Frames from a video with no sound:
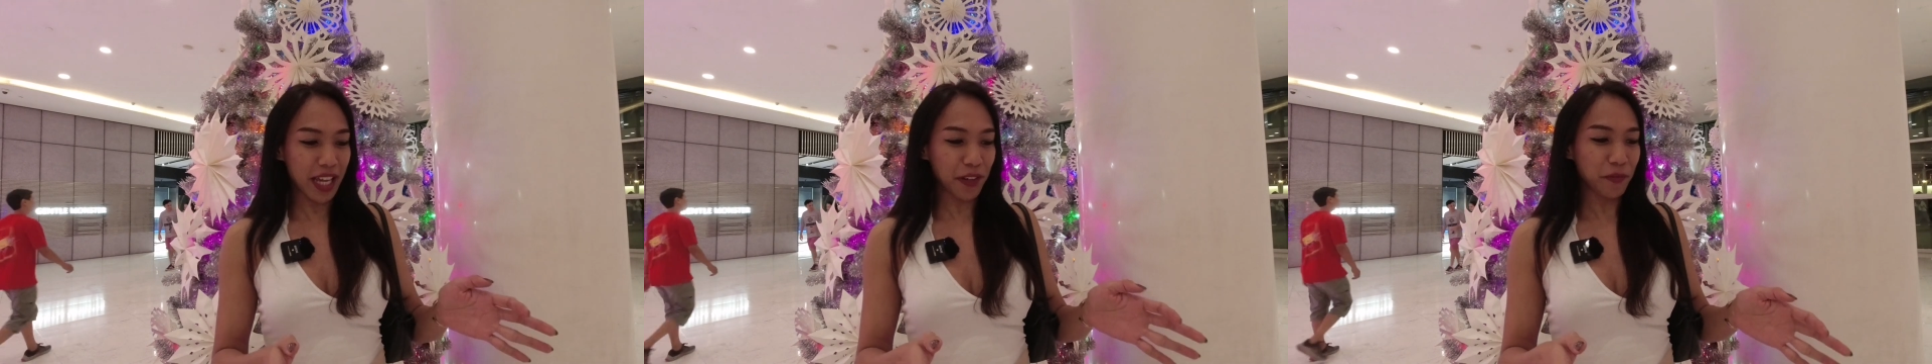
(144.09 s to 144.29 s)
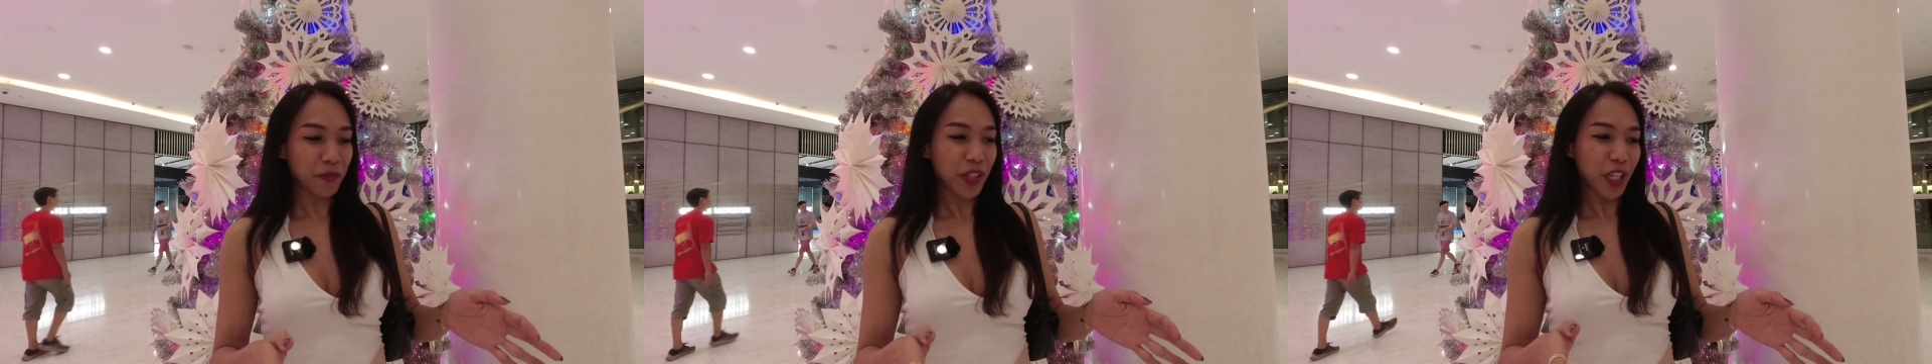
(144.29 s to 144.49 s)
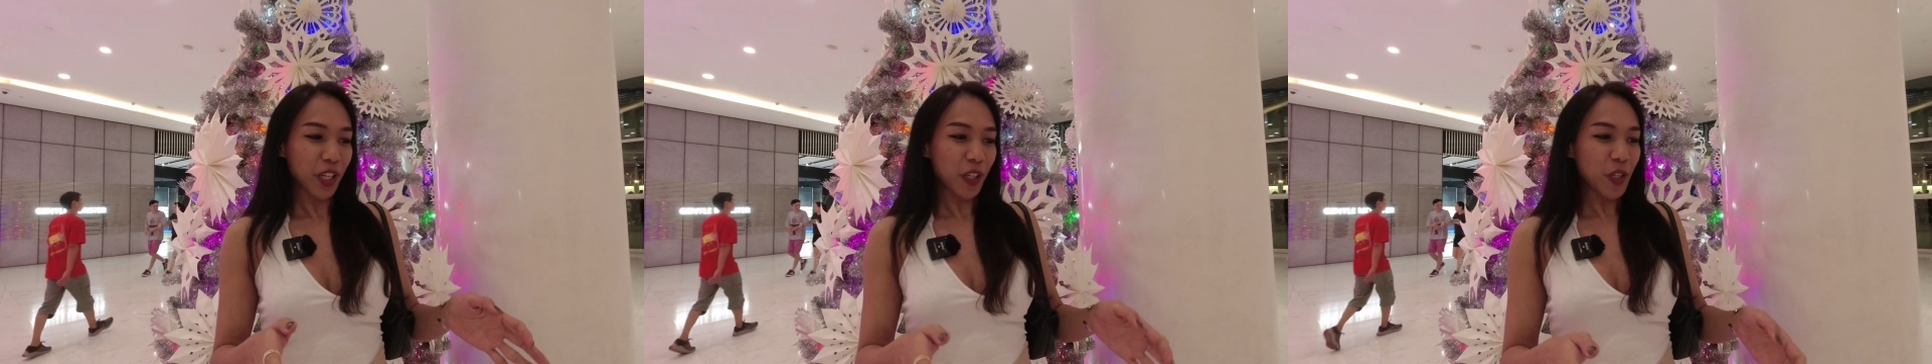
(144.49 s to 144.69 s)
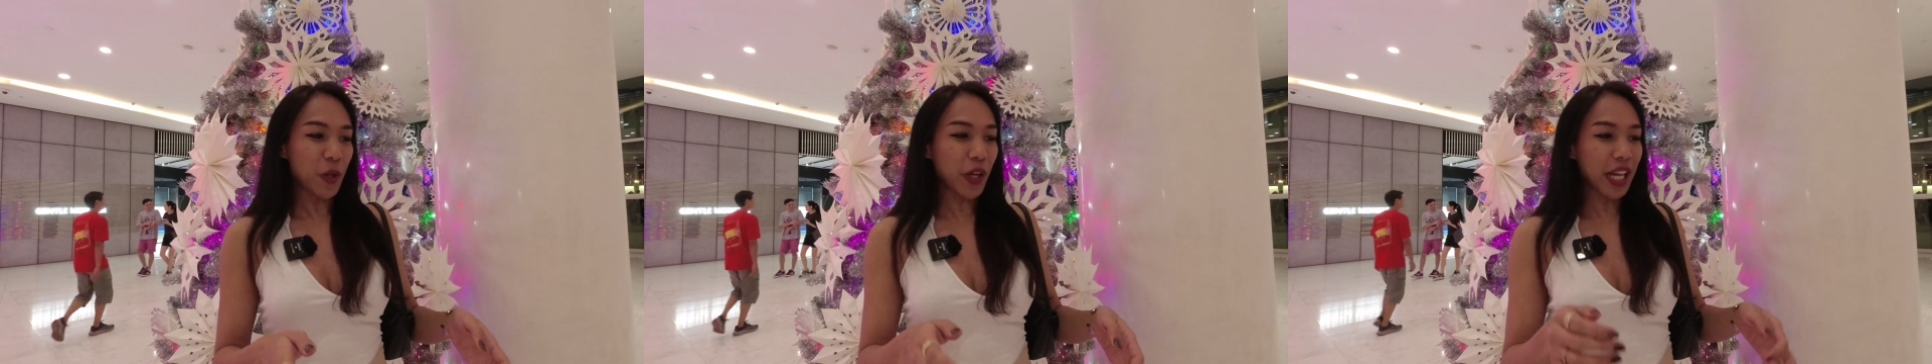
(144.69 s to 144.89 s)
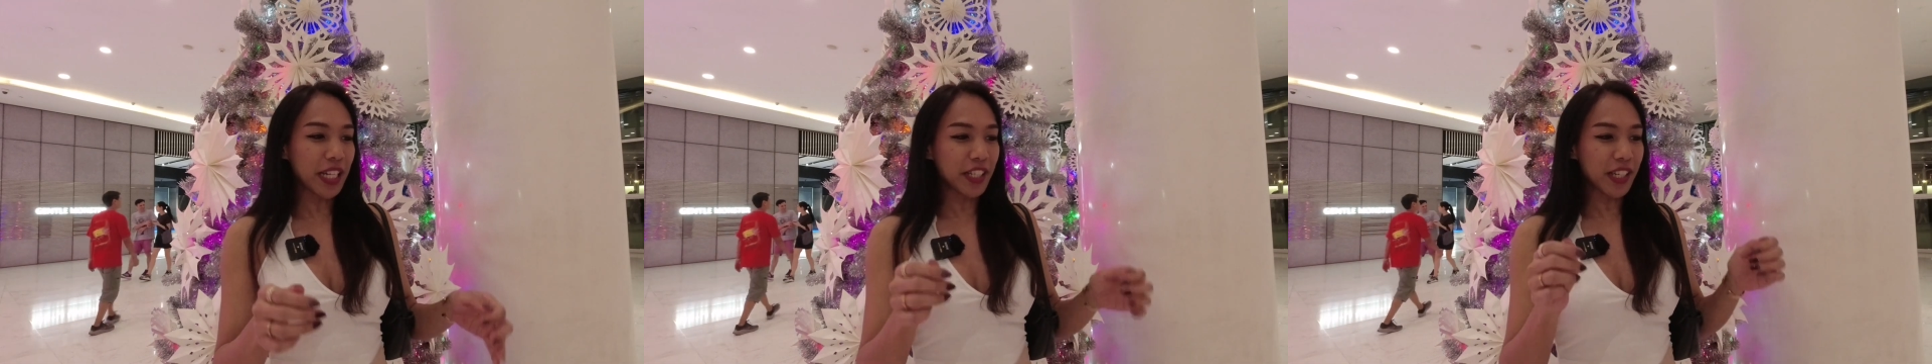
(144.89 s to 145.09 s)
Like,
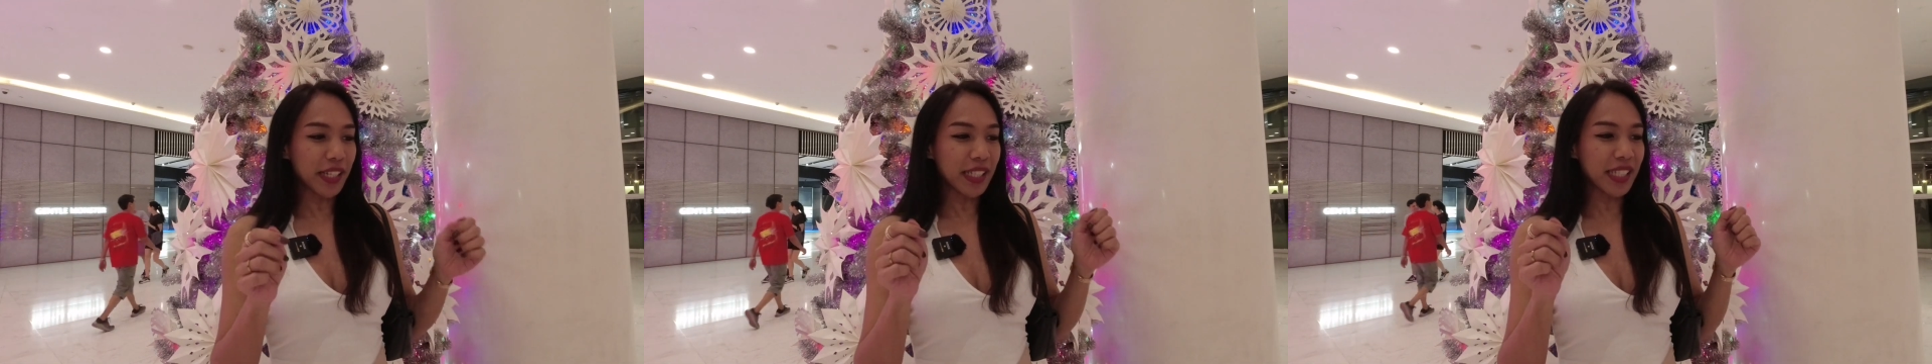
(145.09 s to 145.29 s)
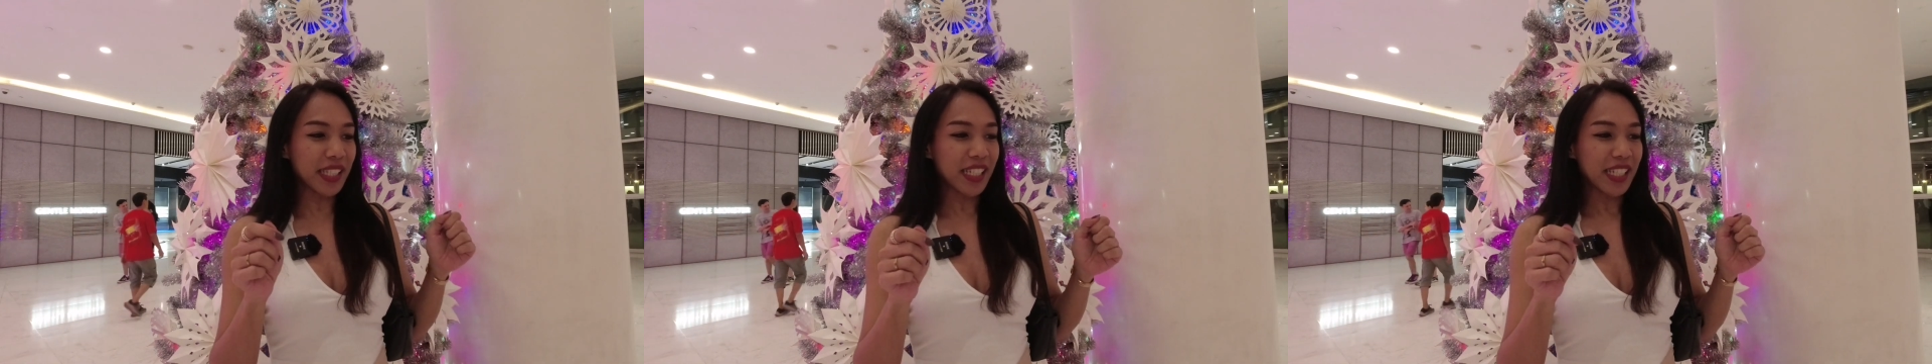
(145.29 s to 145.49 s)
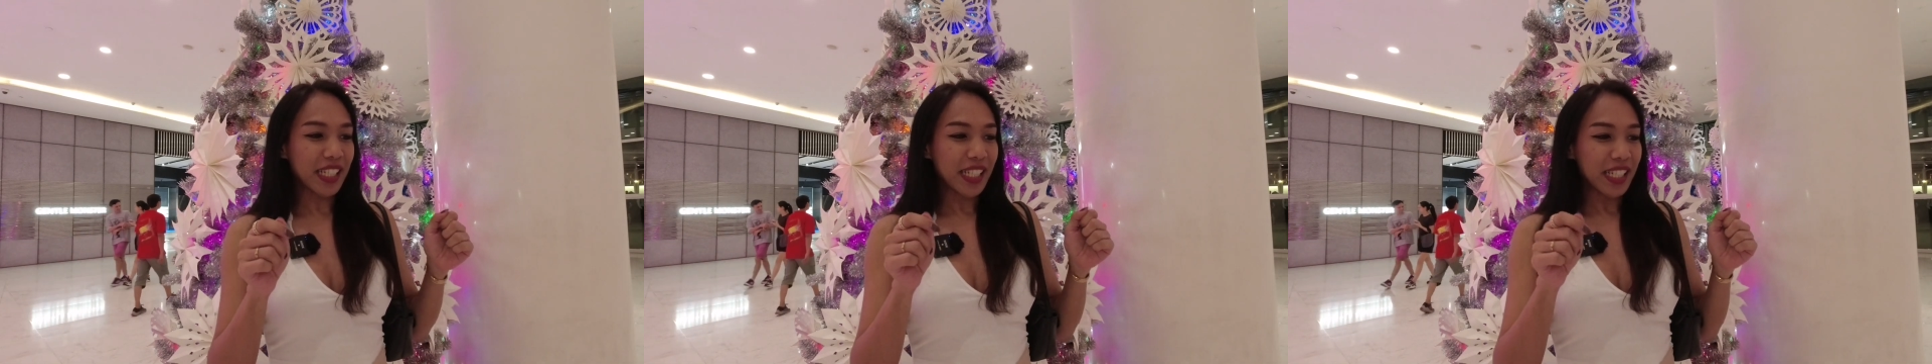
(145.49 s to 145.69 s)
you can just